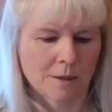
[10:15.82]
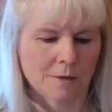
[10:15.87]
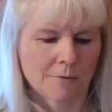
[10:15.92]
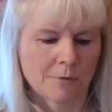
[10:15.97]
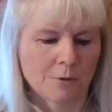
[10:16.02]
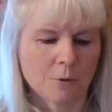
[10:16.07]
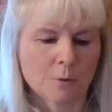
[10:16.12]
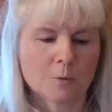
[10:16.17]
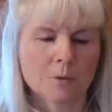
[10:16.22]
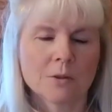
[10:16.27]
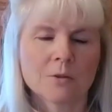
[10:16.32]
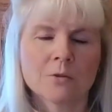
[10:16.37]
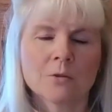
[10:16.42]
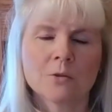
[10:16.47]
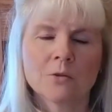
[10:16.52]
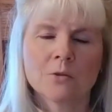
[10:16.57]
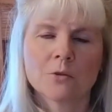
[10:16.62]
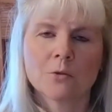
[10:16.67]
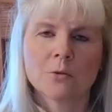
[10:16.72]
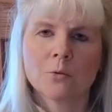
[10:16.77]
if you
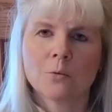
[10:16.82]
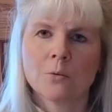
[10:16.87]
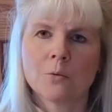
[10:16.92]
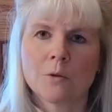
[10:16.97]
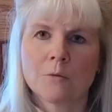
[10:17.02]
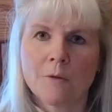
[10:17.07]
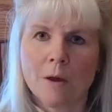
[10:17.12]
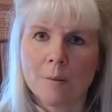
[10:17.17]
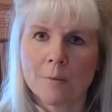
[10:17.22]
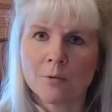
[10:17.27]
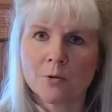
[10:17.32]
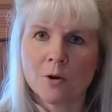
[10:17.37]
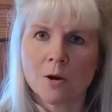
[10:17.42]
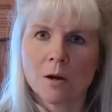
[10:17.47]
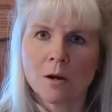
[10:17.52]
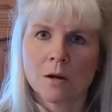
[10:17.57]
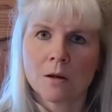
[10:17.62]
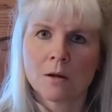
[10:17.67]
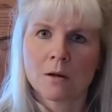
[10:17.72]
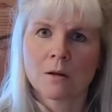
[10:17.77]
listen to the Fiber
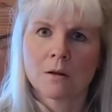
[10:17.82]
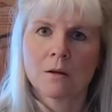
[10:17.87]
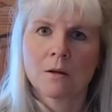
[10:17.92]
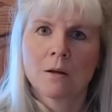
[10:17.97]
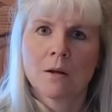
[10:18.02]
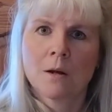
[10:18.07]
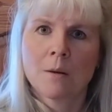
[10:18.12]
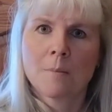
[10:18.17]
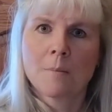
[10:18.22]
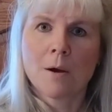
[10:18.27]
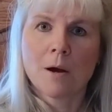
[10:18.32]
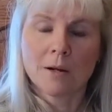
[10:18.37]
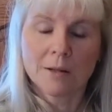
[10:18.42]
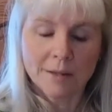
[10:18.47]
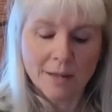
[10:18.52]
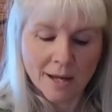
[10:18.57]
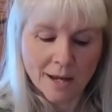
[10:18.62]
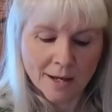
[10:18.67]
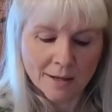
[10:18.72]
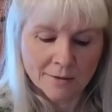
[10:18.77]
Talk
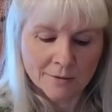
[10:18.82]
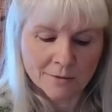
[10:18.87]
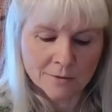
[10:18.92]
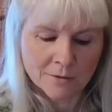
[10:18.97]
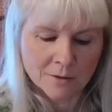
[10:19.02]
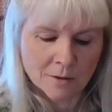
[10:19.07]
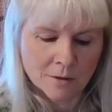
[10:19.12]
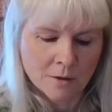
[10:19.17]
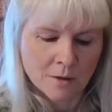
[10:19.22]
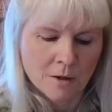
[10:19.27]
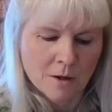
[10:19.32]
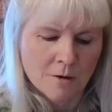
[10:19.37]
podcast,